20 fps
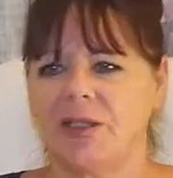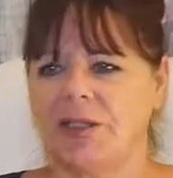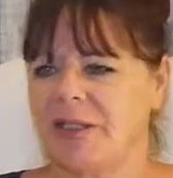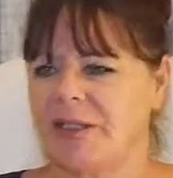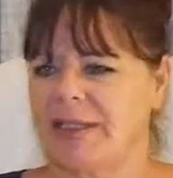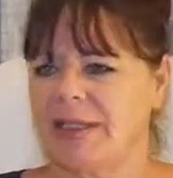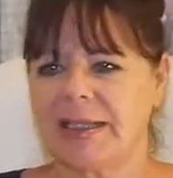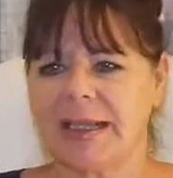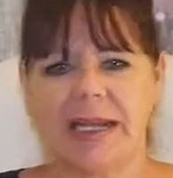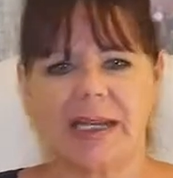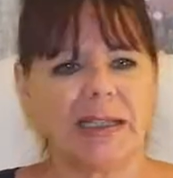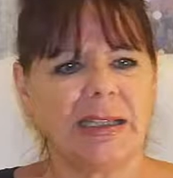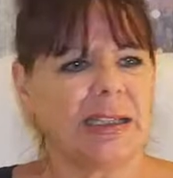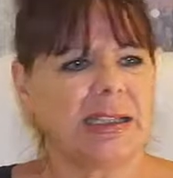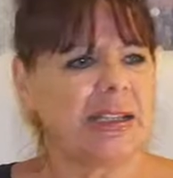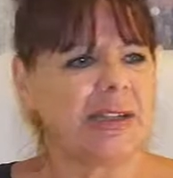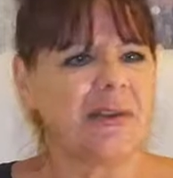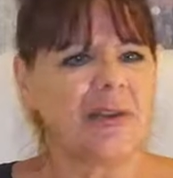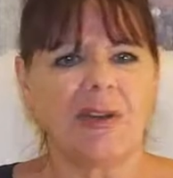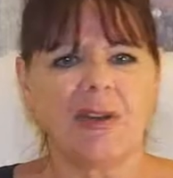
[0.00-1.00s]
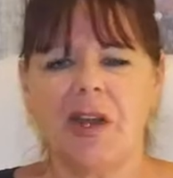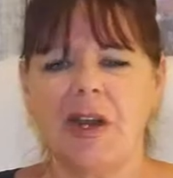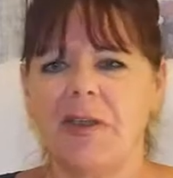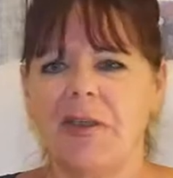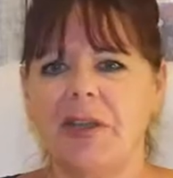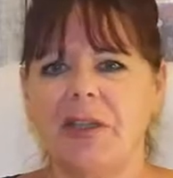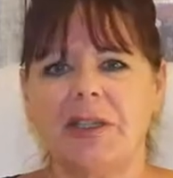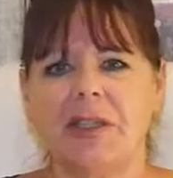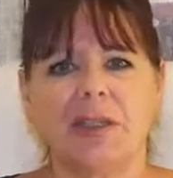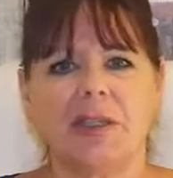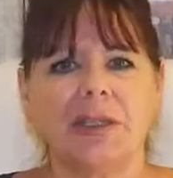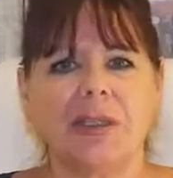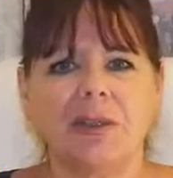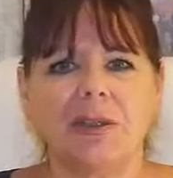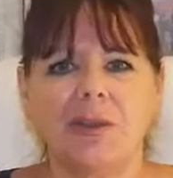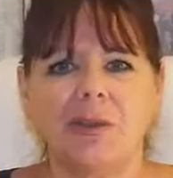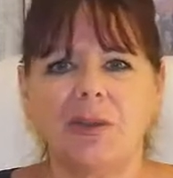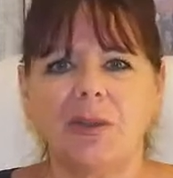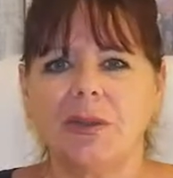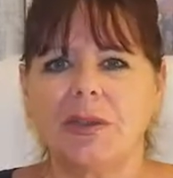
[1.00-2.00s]
Just send it. You've got nothing to
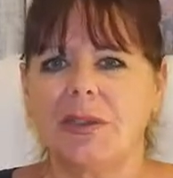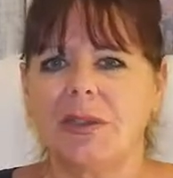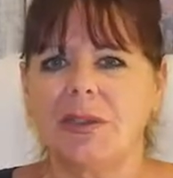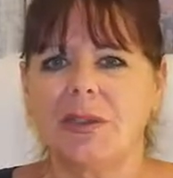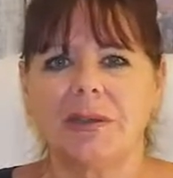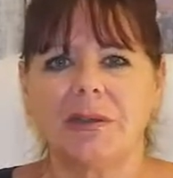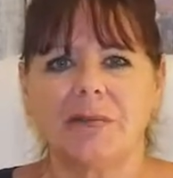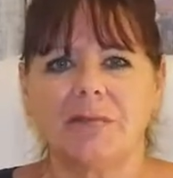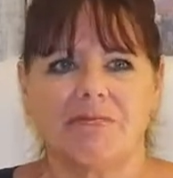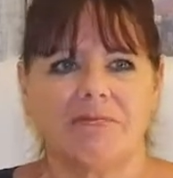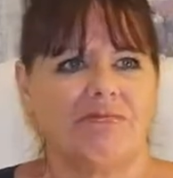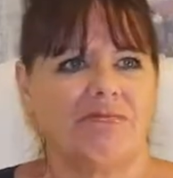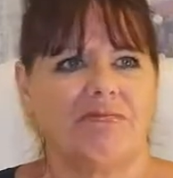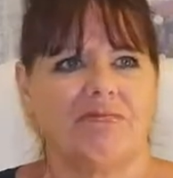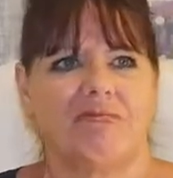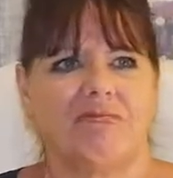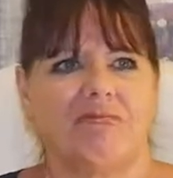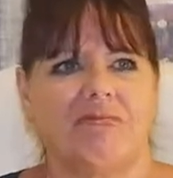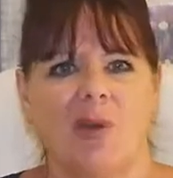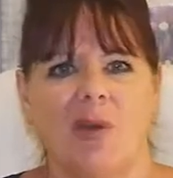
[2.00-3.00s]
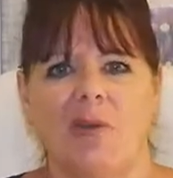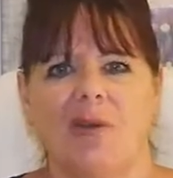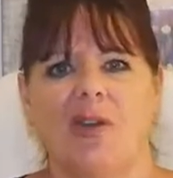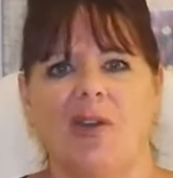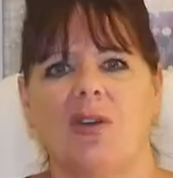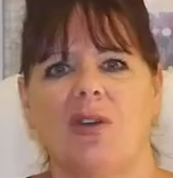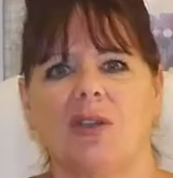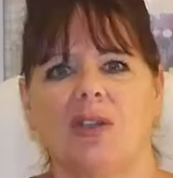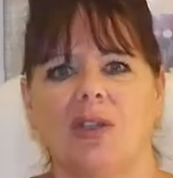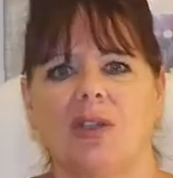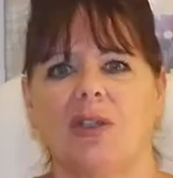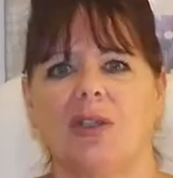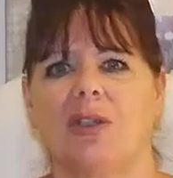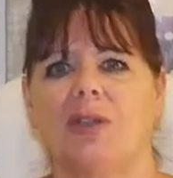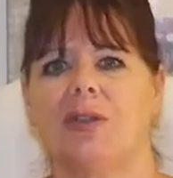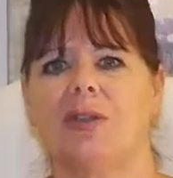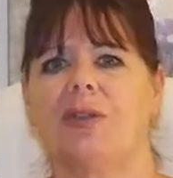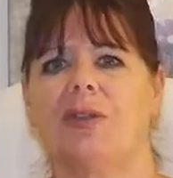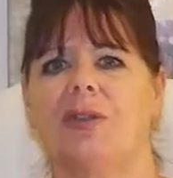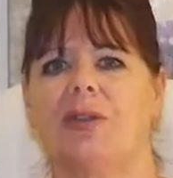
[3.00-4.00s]
lose. What have you got to
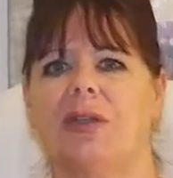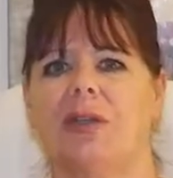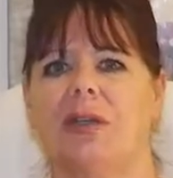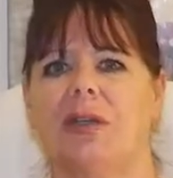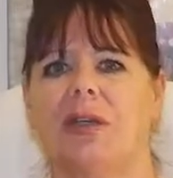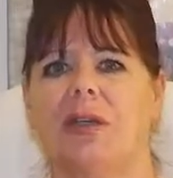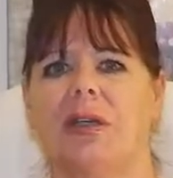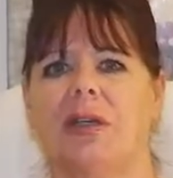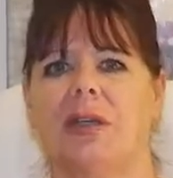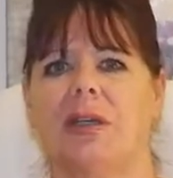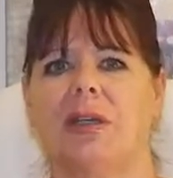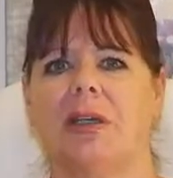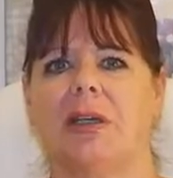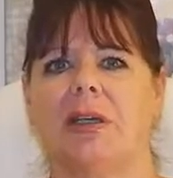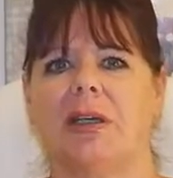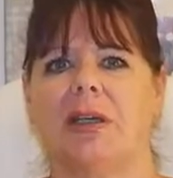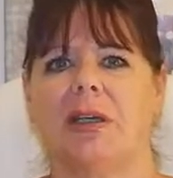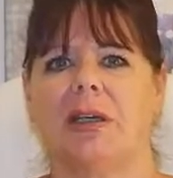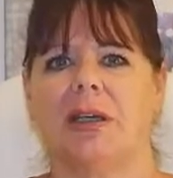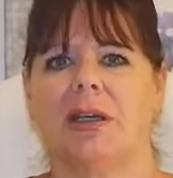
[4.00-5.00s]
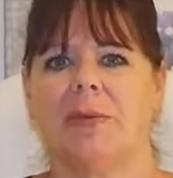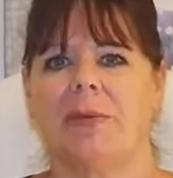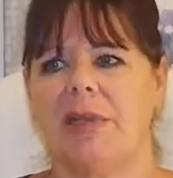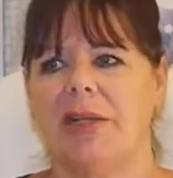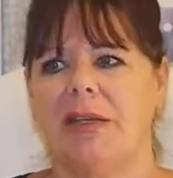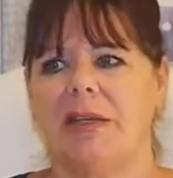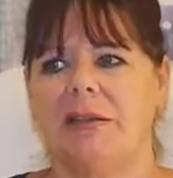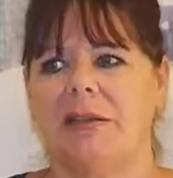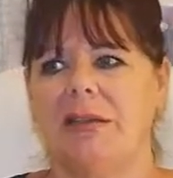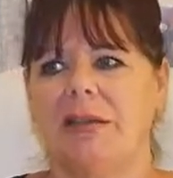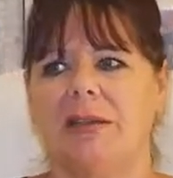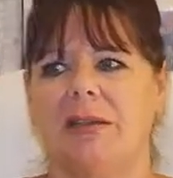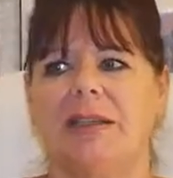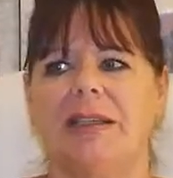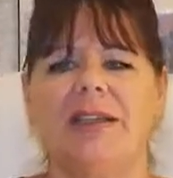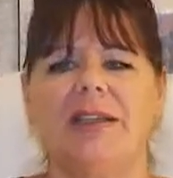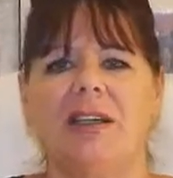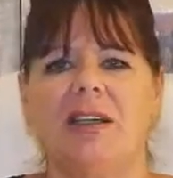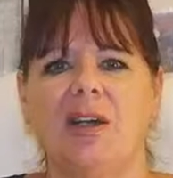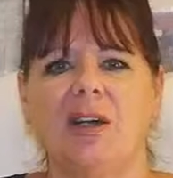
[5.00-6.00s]
lose? I mean,
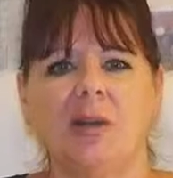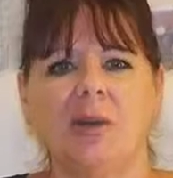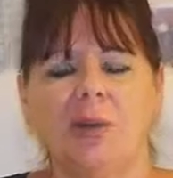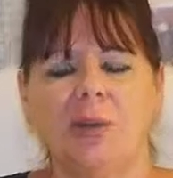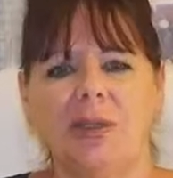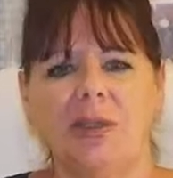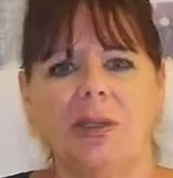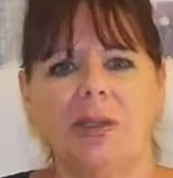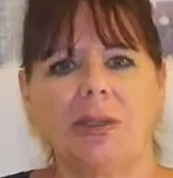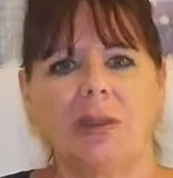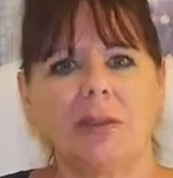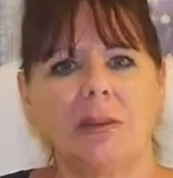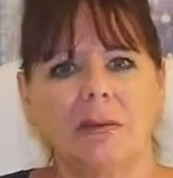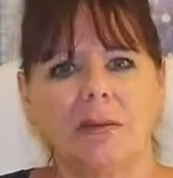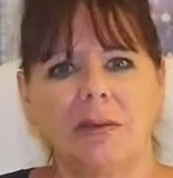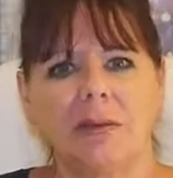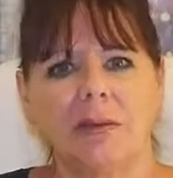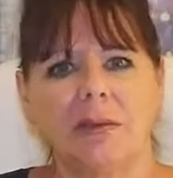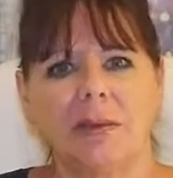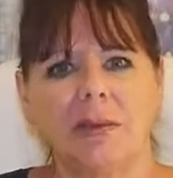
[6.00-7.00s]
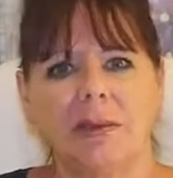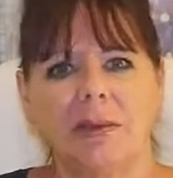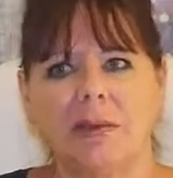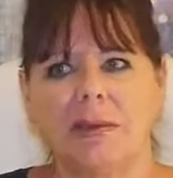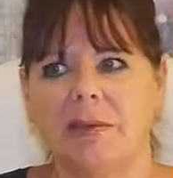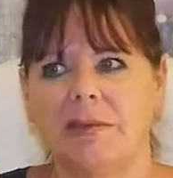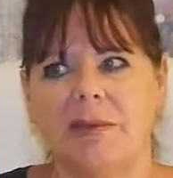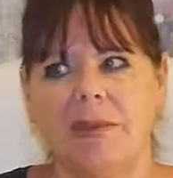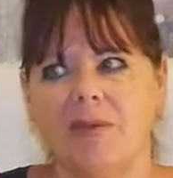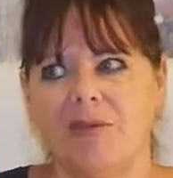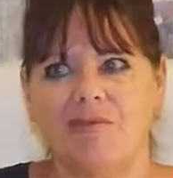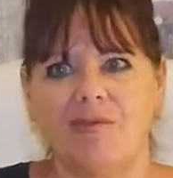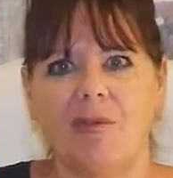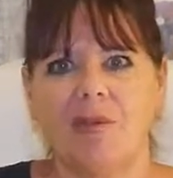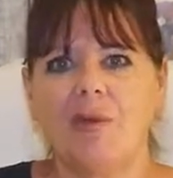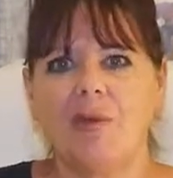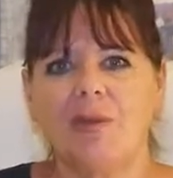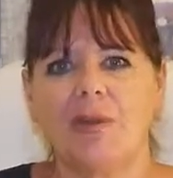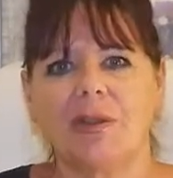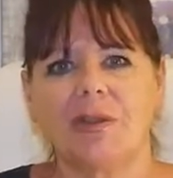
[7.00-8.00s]
he's a ghost. He's
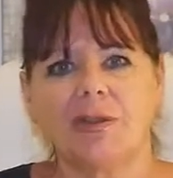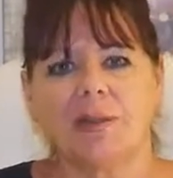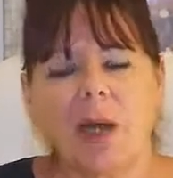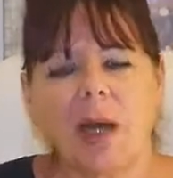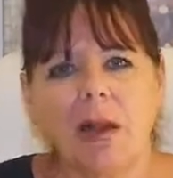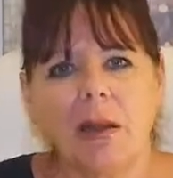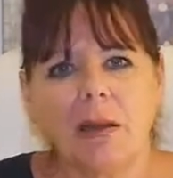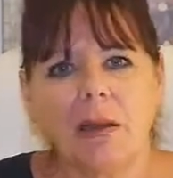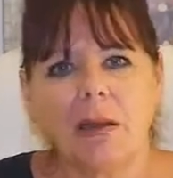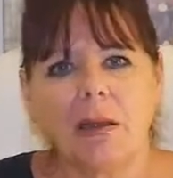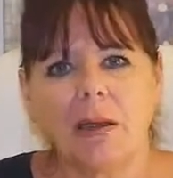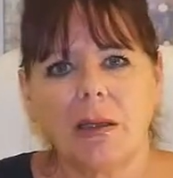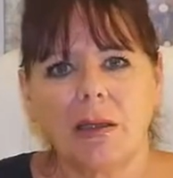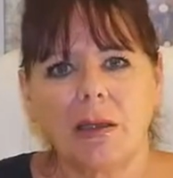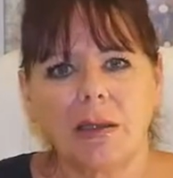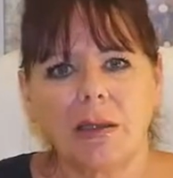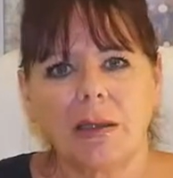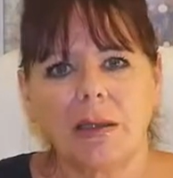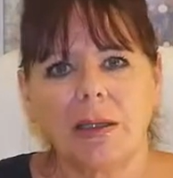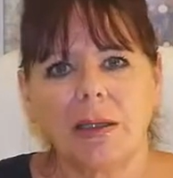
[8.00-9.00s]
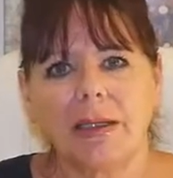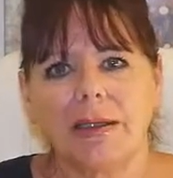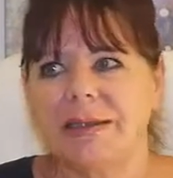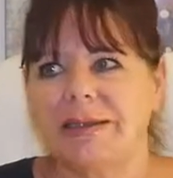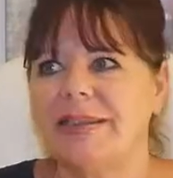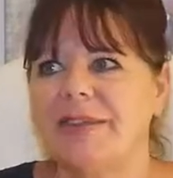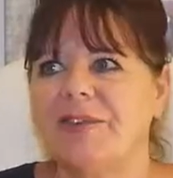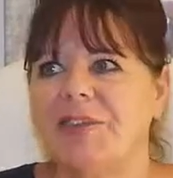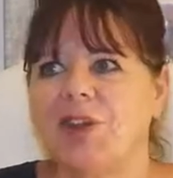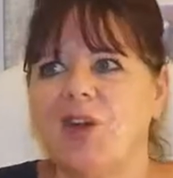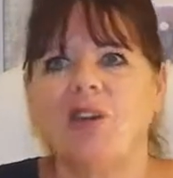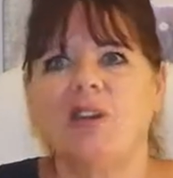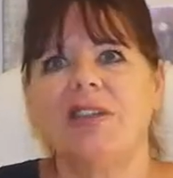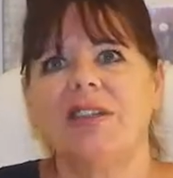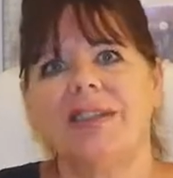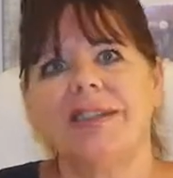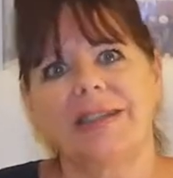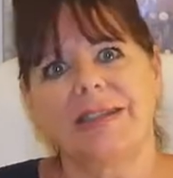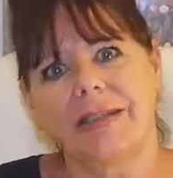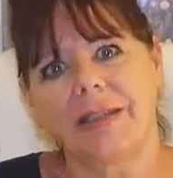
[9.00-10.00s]
rude as well. Hasn't even
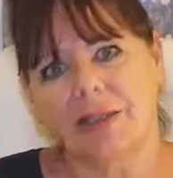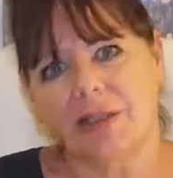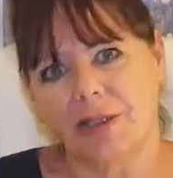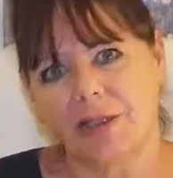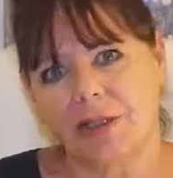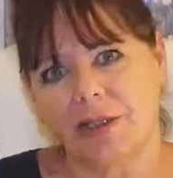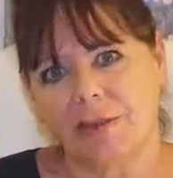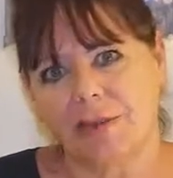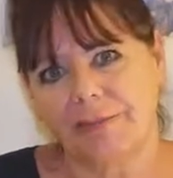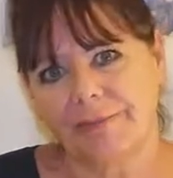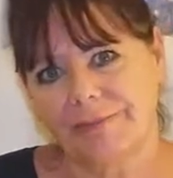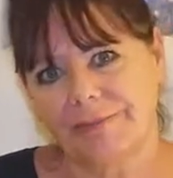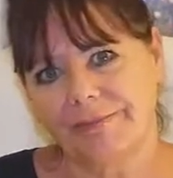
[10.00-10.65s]
contacted you.